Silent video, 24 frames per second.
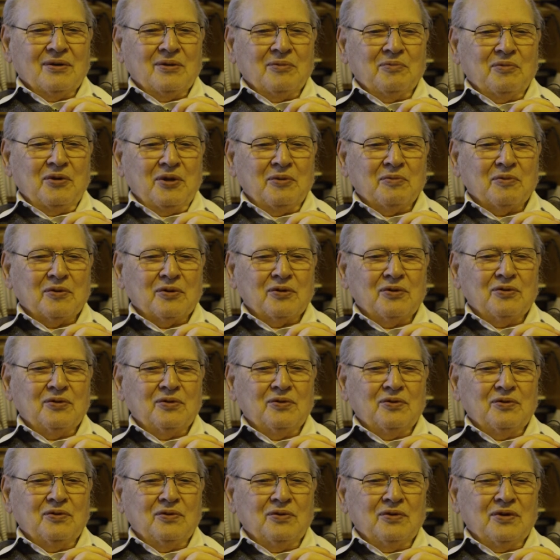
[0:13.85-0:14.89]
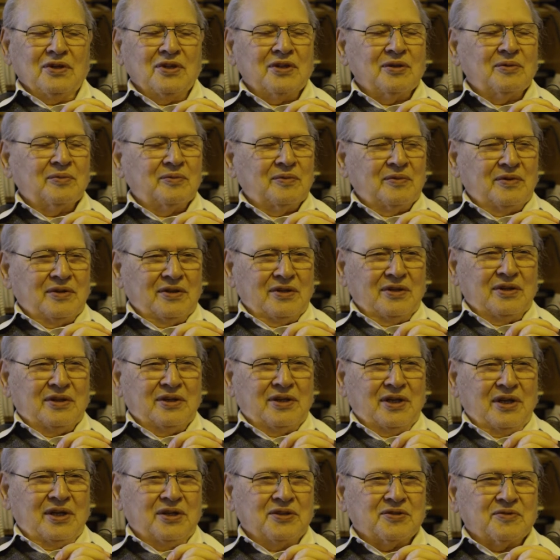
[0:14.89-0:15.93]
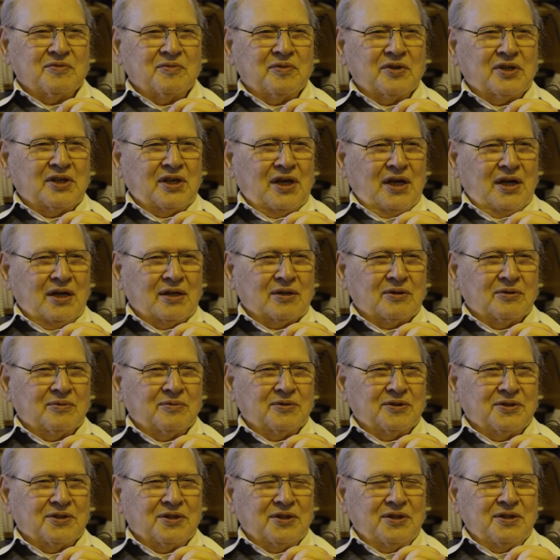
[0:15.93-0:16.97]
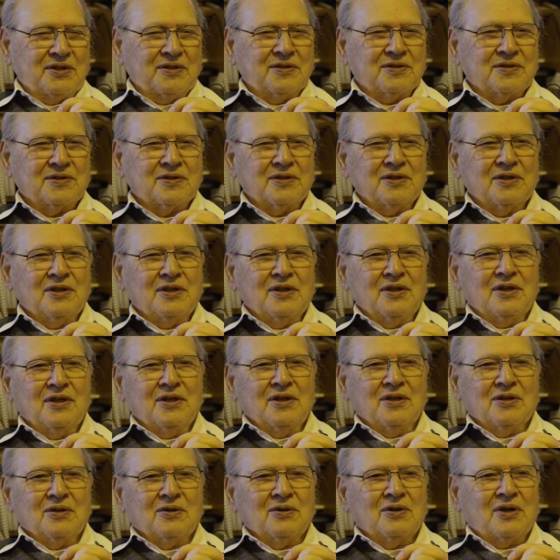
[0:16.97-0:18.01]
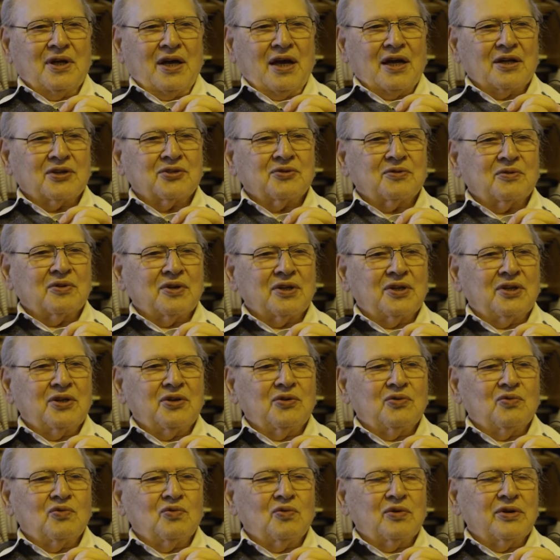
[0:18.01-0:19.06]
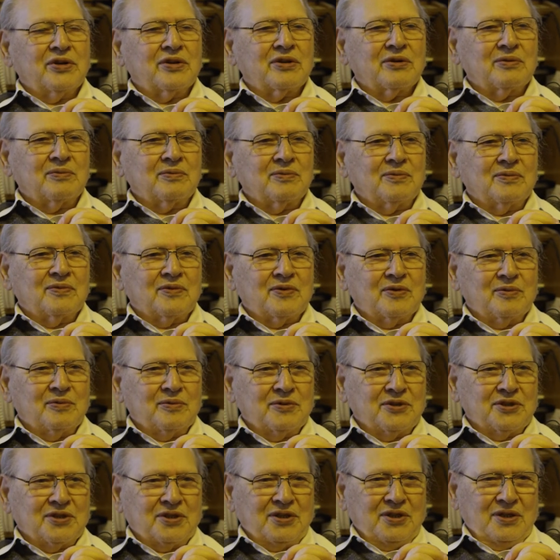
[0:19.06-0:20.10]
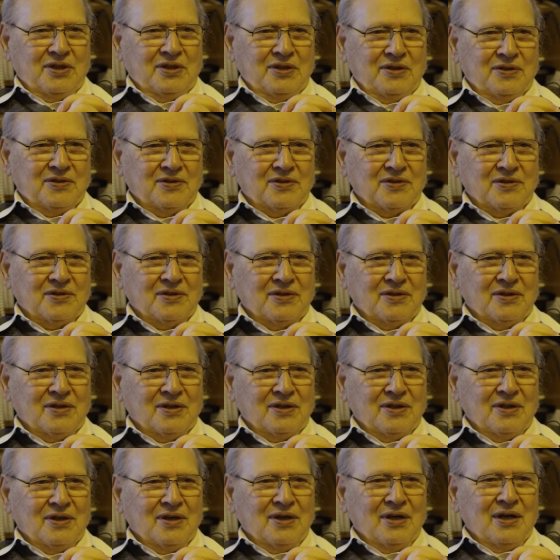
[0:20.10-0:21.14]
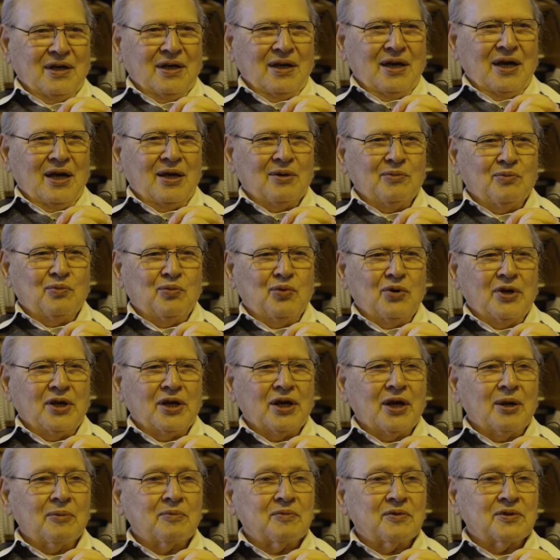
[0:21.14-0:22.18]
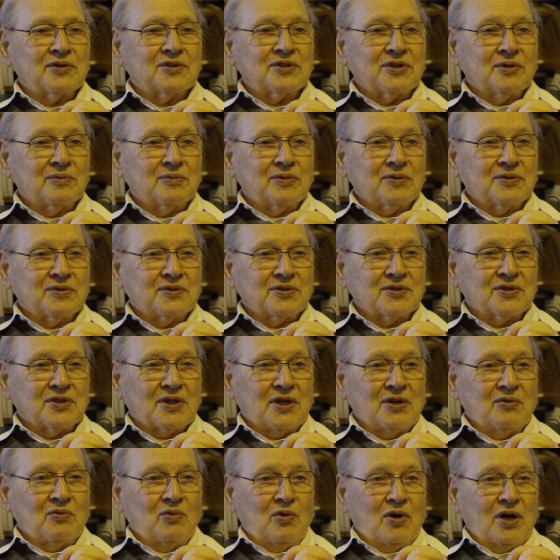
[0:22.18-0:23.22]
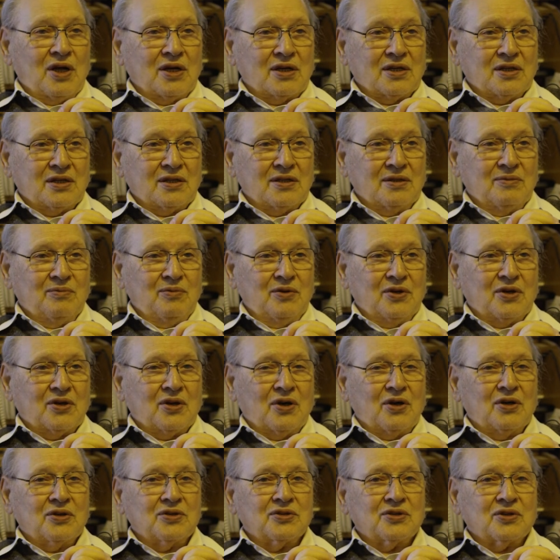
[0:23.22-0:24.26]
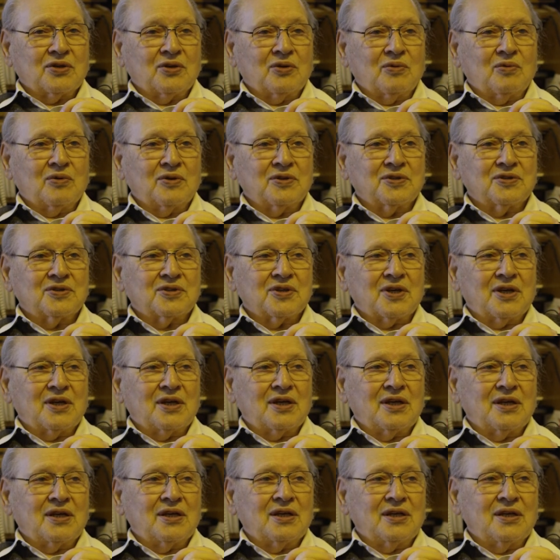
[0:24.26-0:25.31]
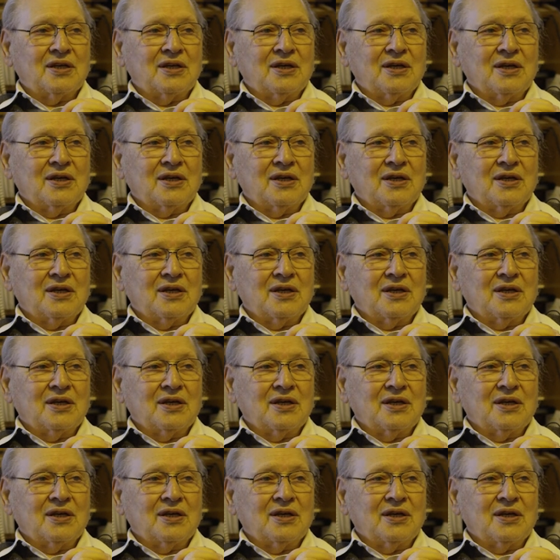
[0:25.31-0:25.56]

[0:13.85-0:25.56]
people who, in the days of mechanical machines, could actually rhythm the machines and bring up the symbols they wanted, because there was a